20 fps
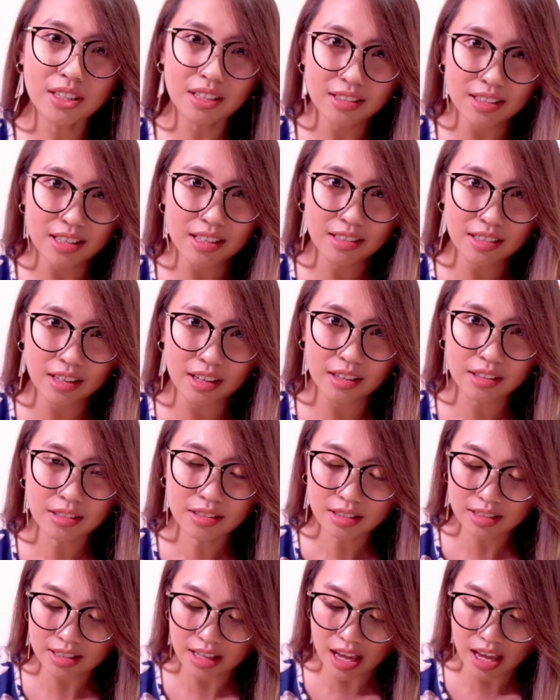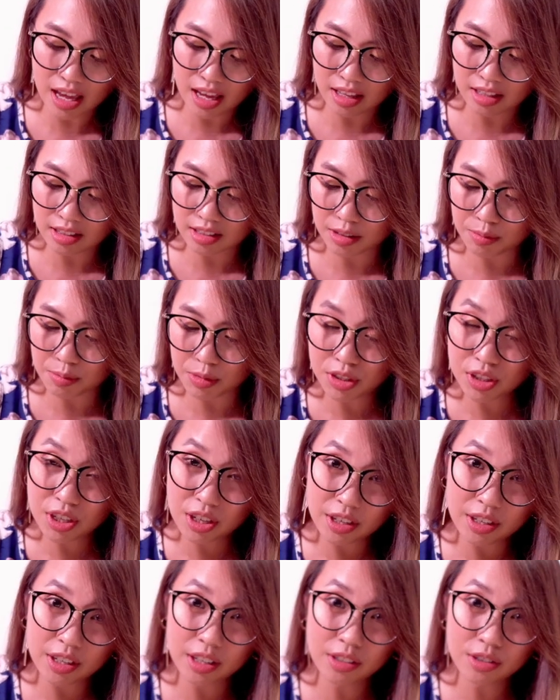the details and the
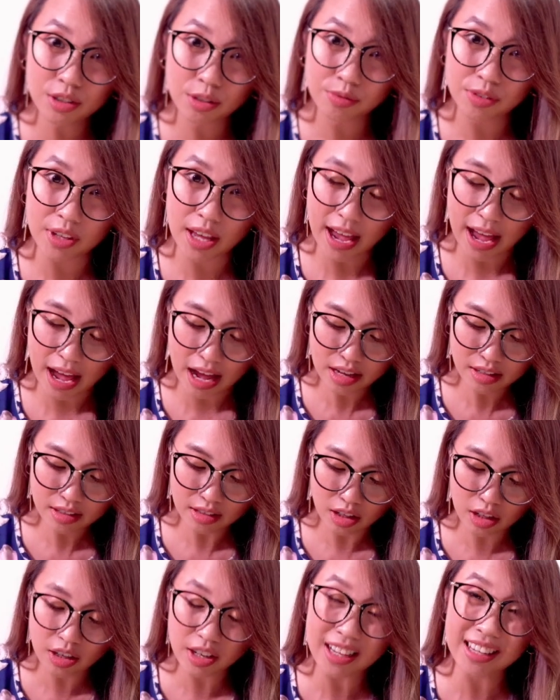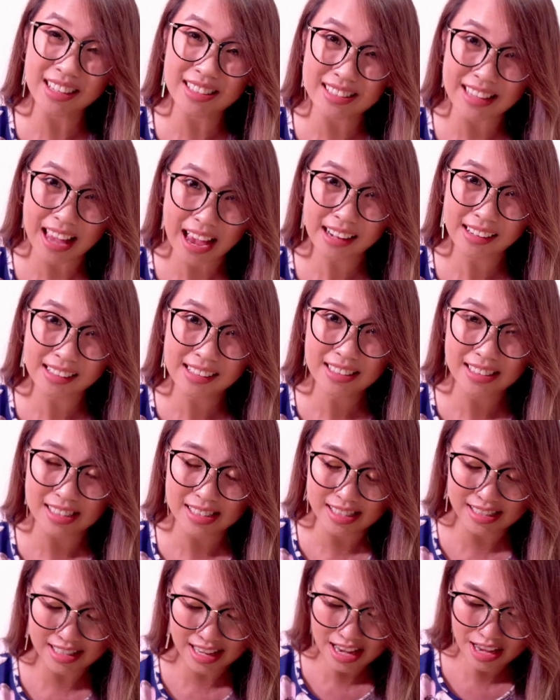materials of the hat are exactly the
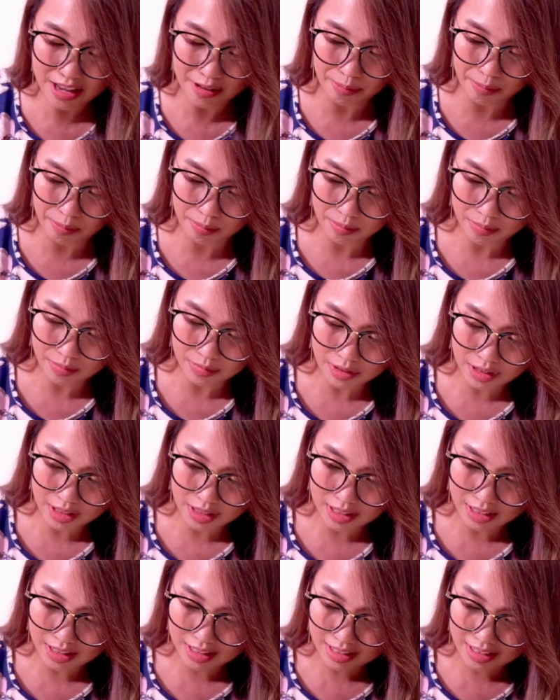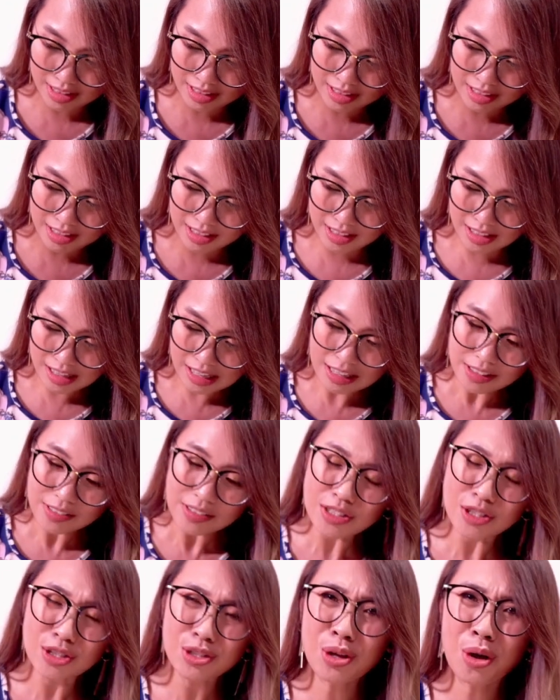same.
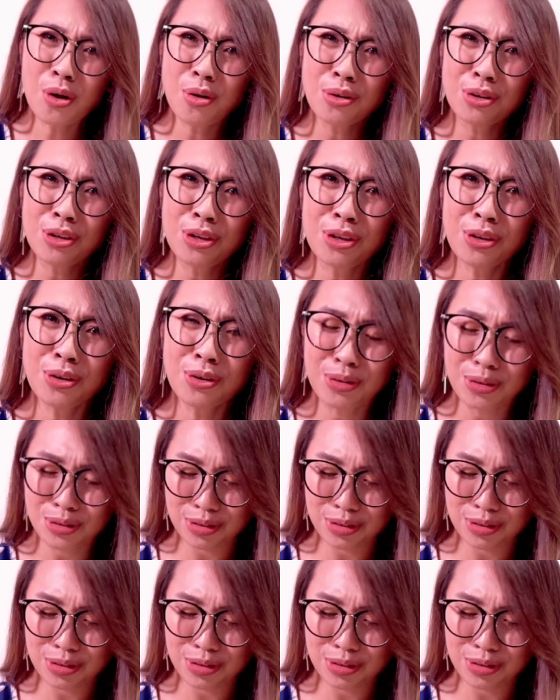So cute!